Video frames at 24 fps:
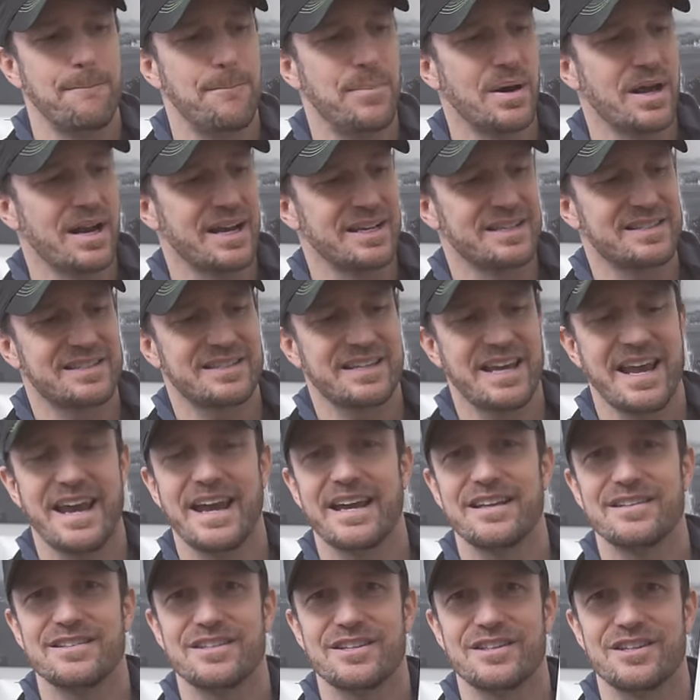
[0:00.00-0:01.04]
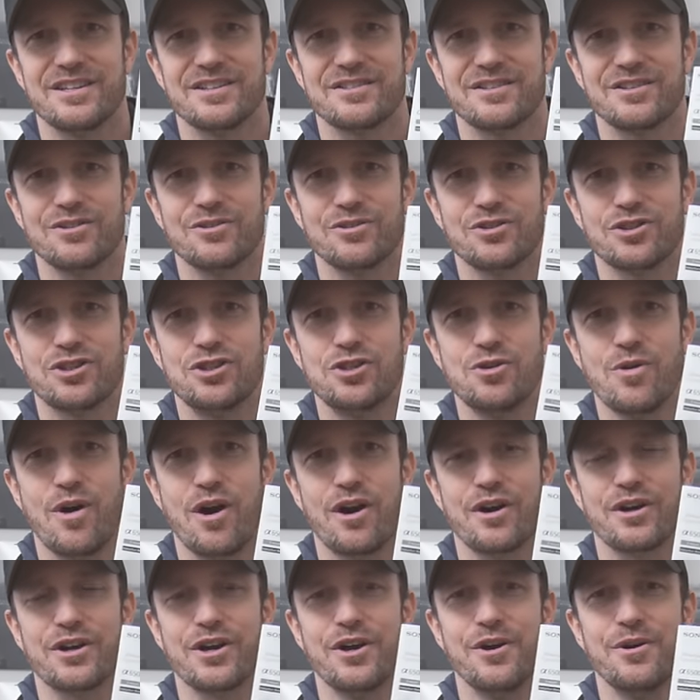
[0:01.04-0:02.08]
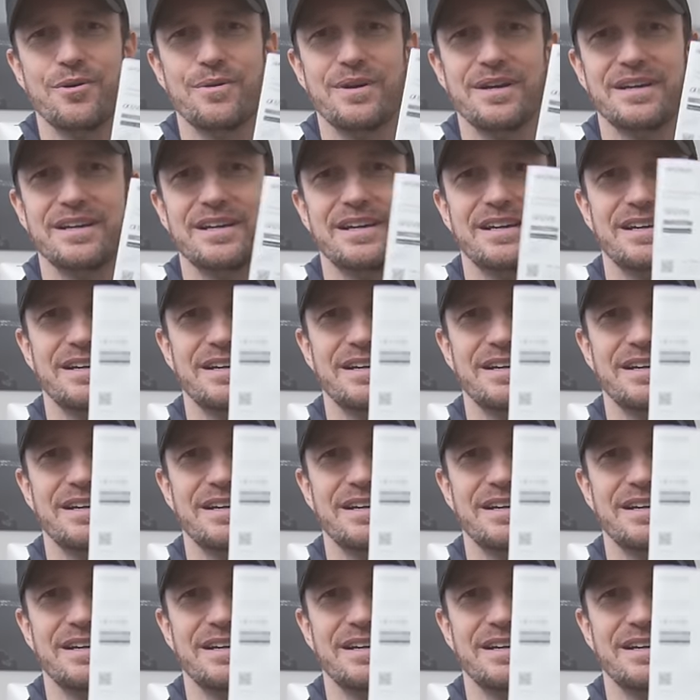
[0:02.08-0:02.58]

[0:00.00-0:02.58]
but I scanned this little QR code.